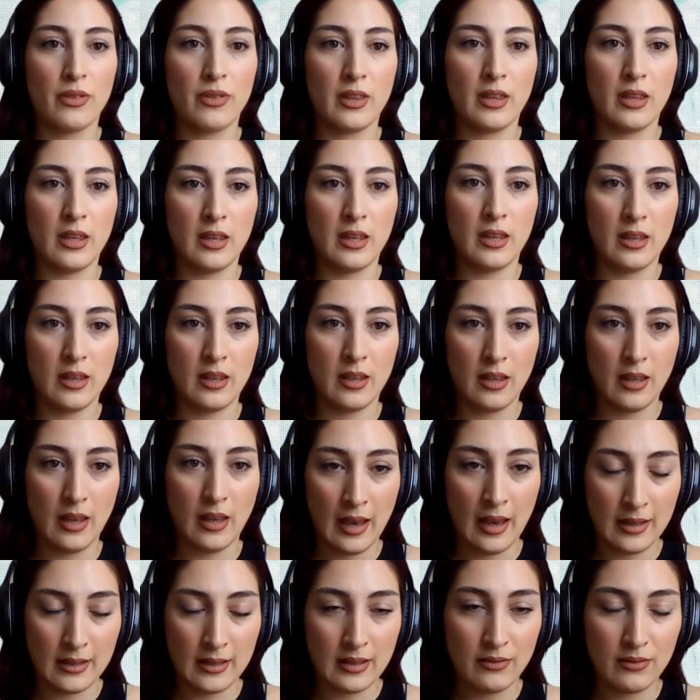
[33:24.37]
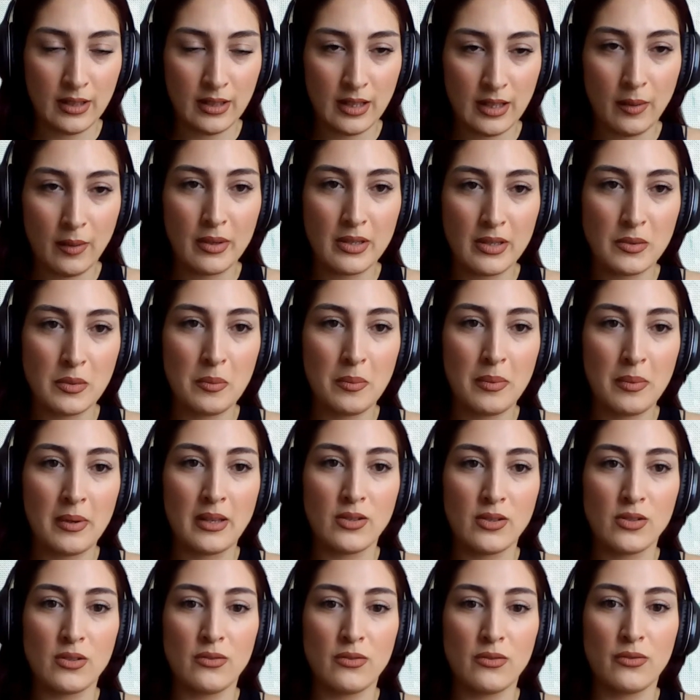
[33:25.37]
the Active Data Management
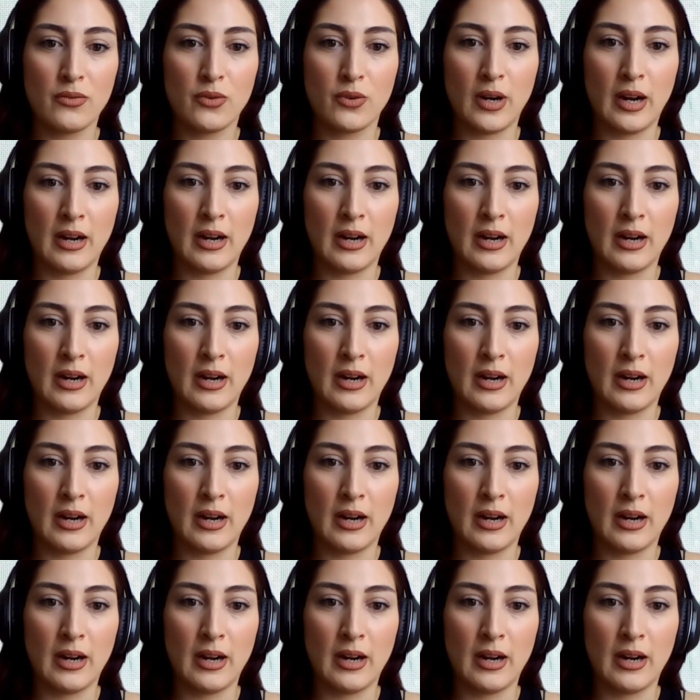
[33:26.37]
Plans for